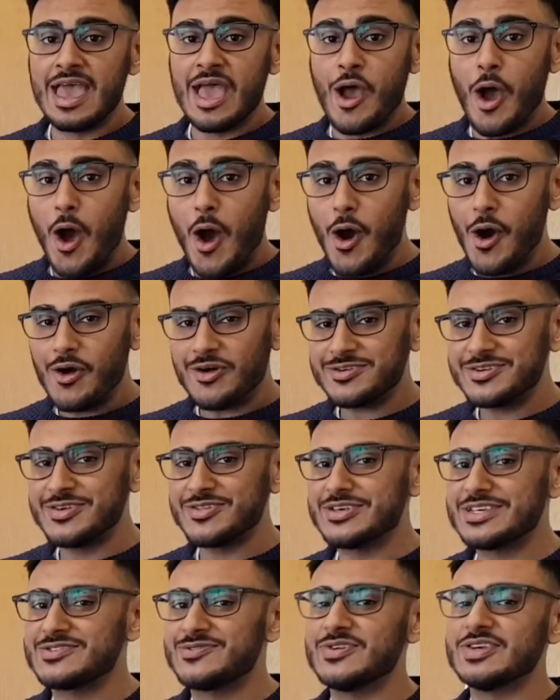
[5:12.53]
After
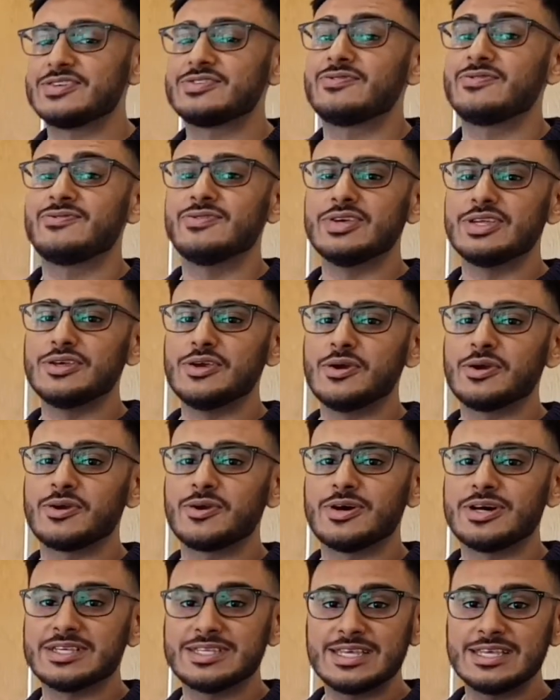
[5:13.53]
this video,
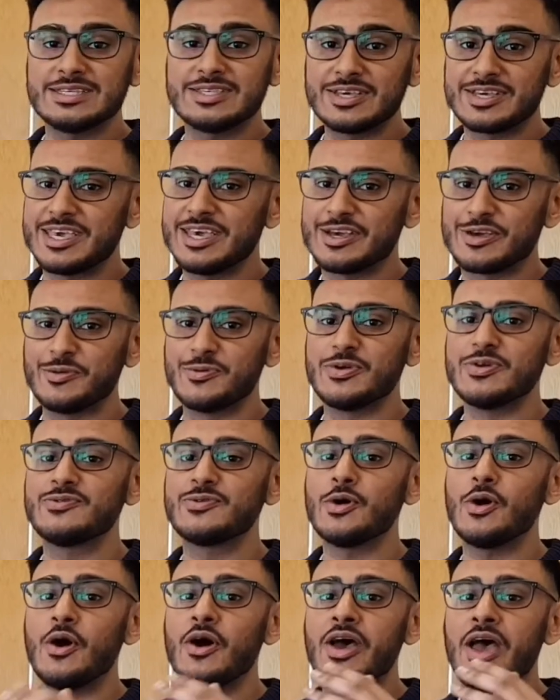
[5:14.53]
guys, here's the kicker. We've
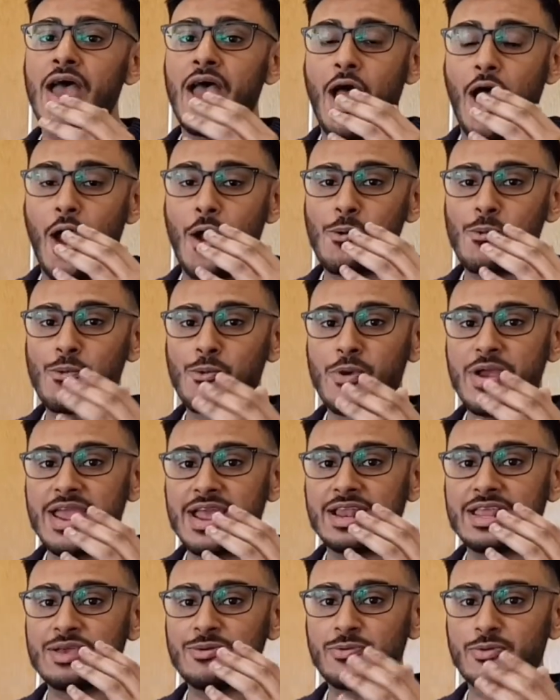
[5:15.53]
got a
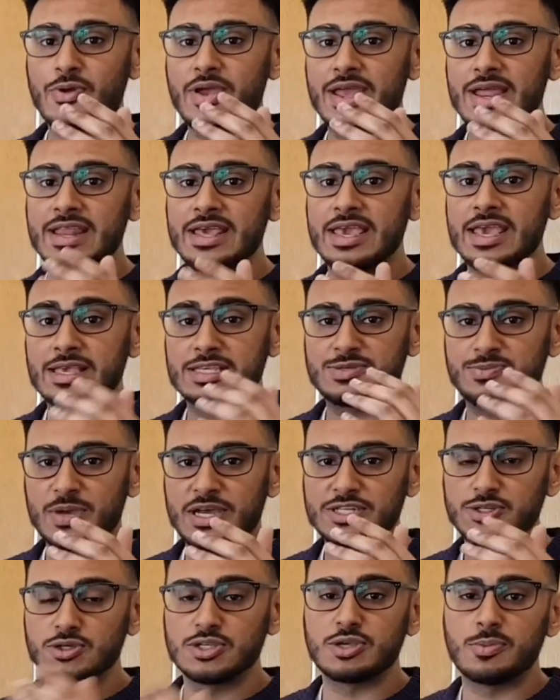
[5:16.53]
really
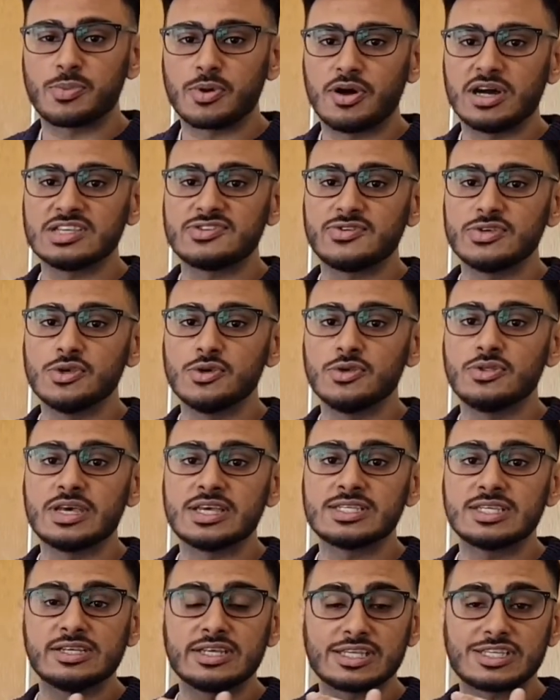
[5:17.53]
special surprise for you.
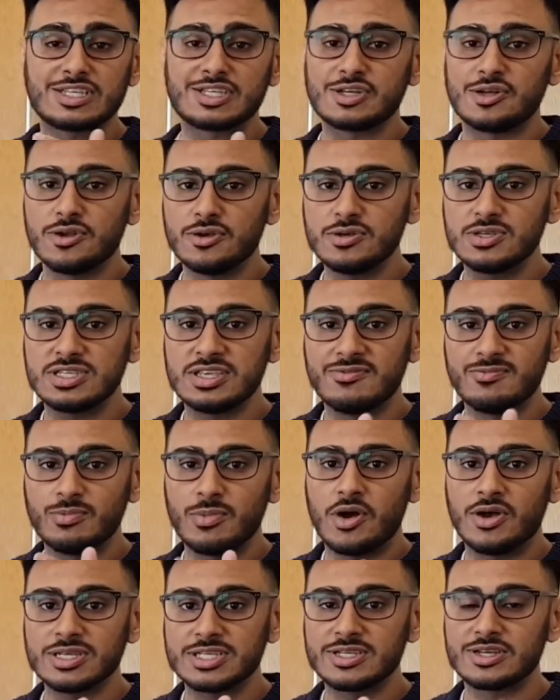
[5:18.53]
There's an exclusive
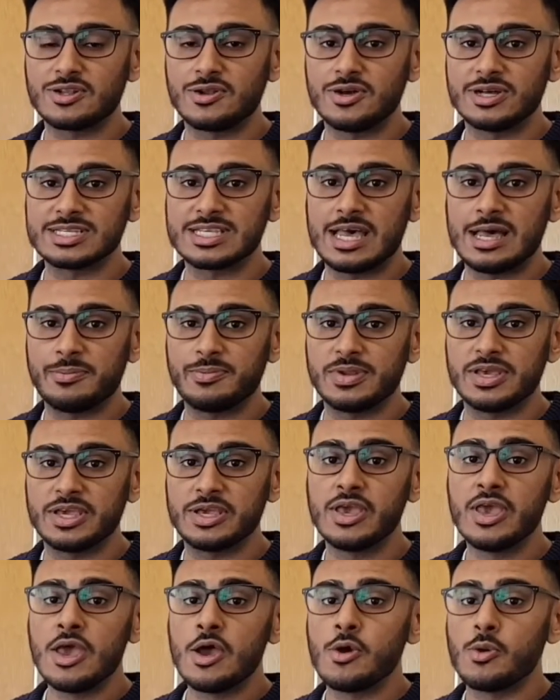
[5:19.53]
masterclass
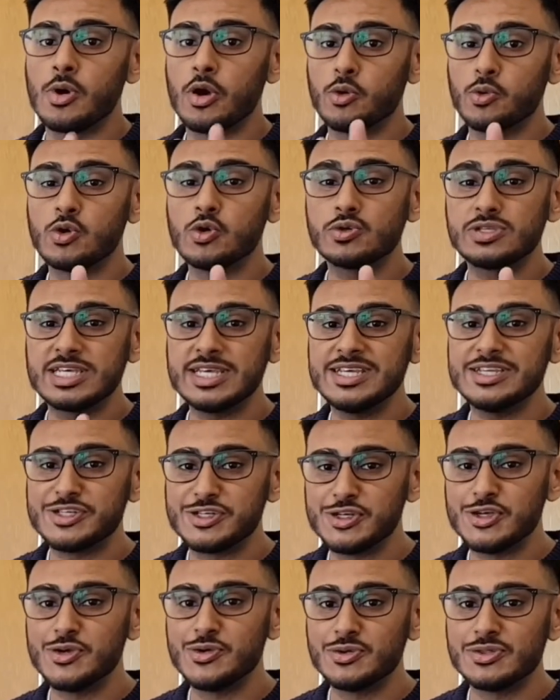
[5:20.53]
happening where we'll
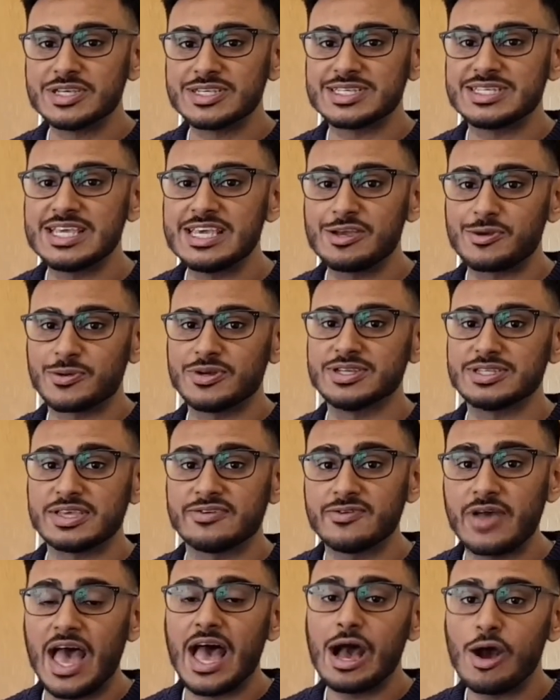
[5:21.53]
teach you the secrets
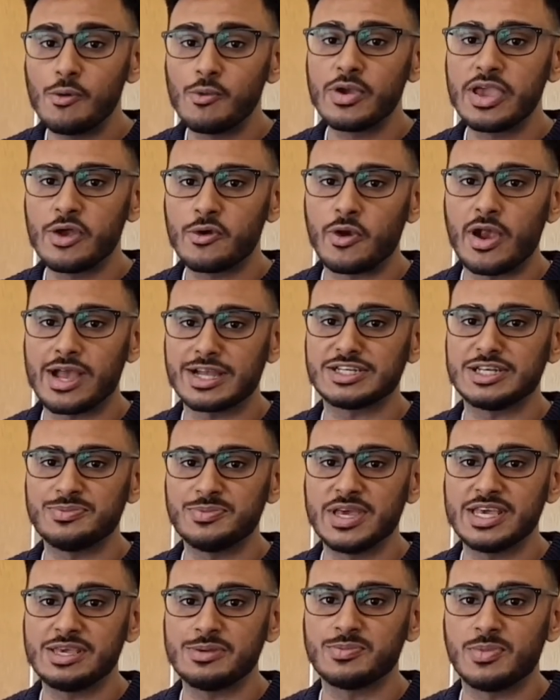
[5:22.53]
of how we are actually
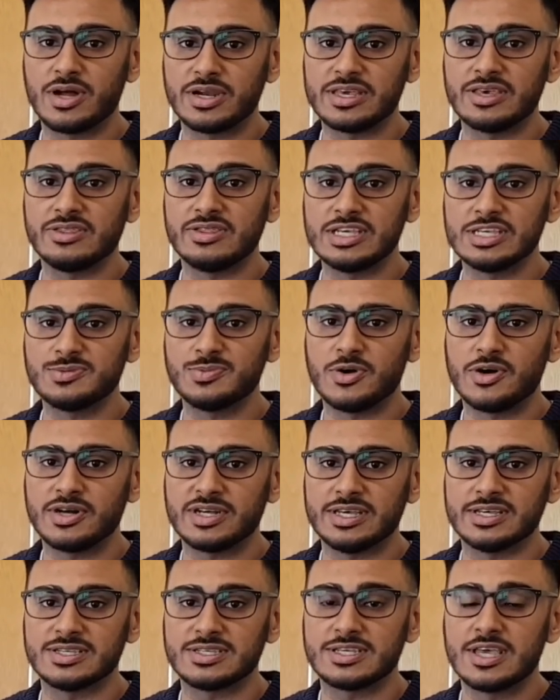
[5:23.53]
making money in these
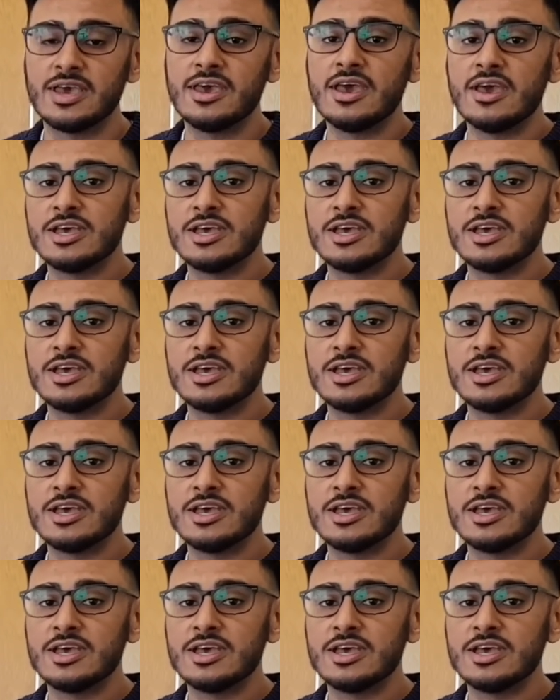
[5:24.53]
markets.